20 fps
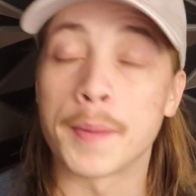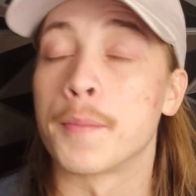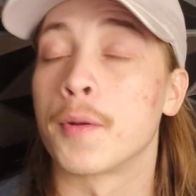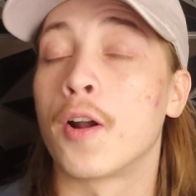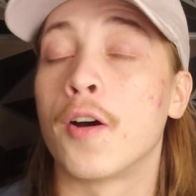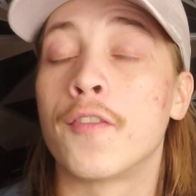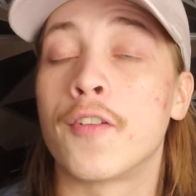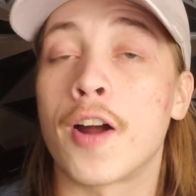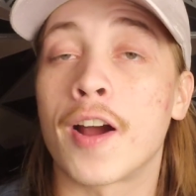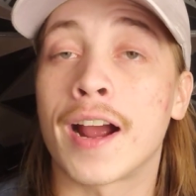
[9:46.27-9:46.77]
But
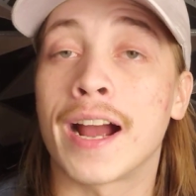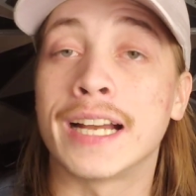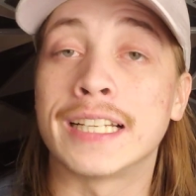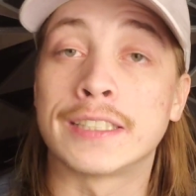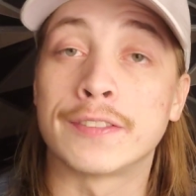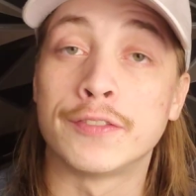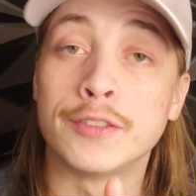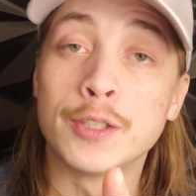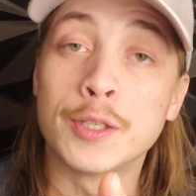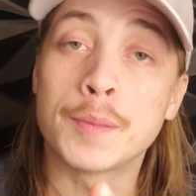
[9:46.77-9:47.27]
overall, guys,
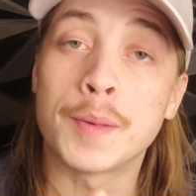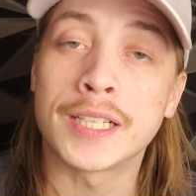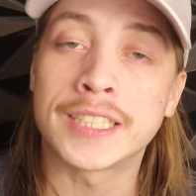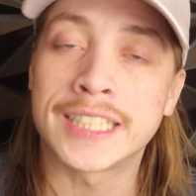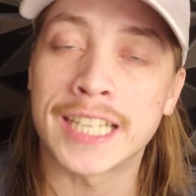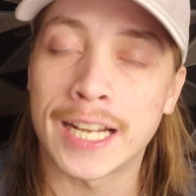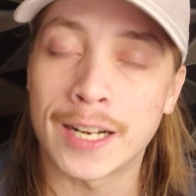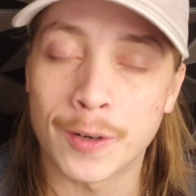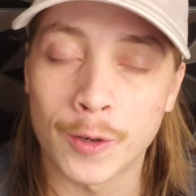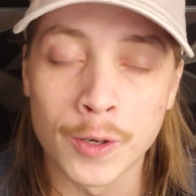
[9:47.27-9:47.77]
if you're new to my
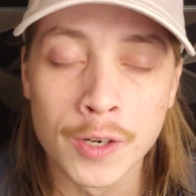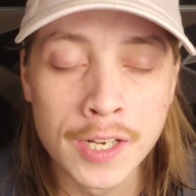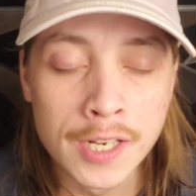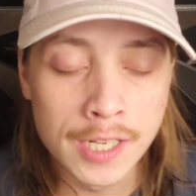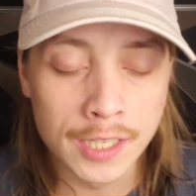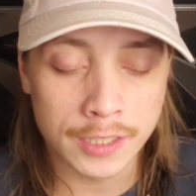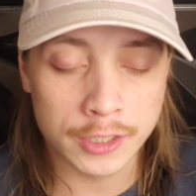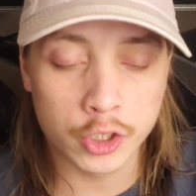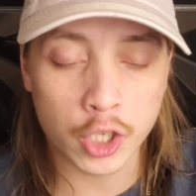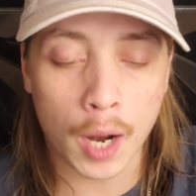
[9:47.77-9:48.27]
channel,
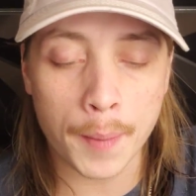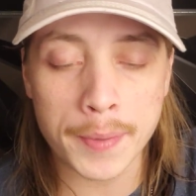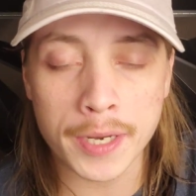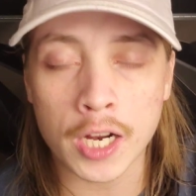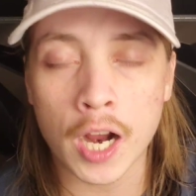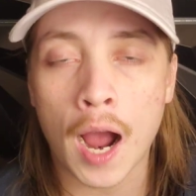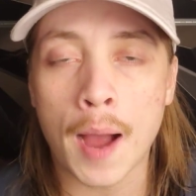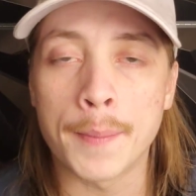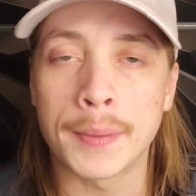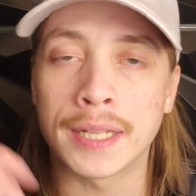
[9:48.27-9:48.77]
drop me a
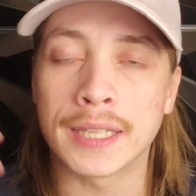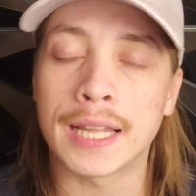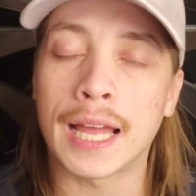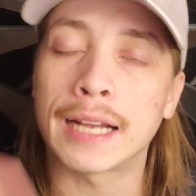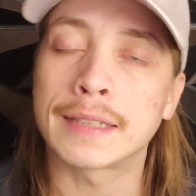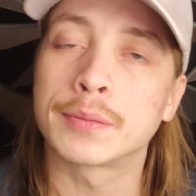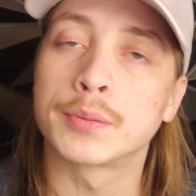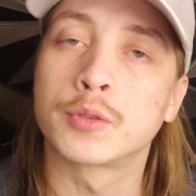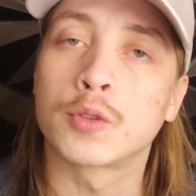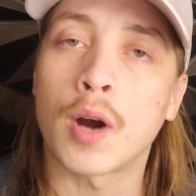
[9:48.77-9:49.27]
comment, like,
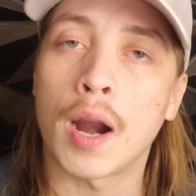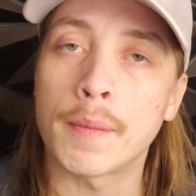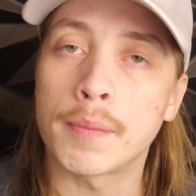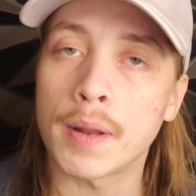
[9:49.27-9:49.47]
subscribe.